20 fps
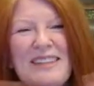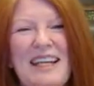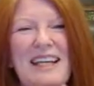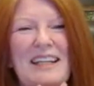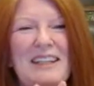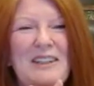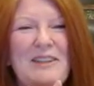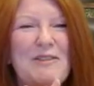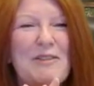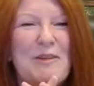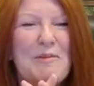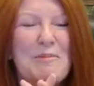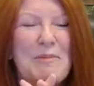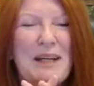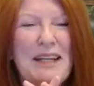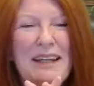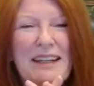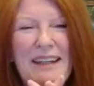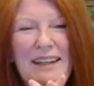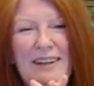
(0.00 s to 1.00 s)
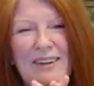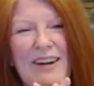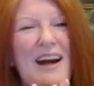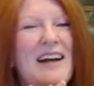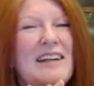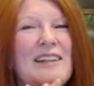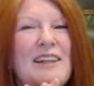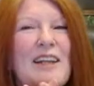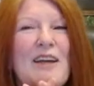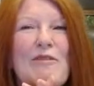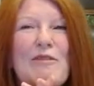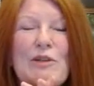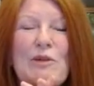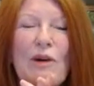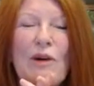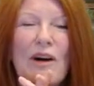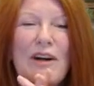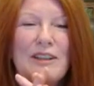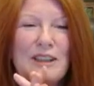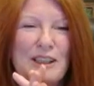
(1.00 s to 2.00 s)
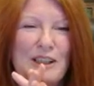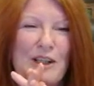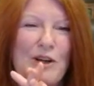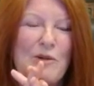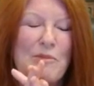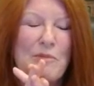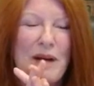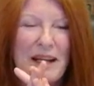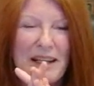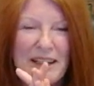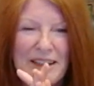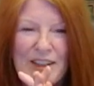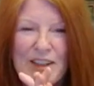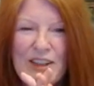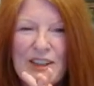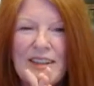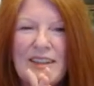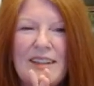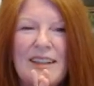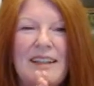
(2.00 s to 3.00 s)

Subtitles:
Thank you for being here. I love you all so much,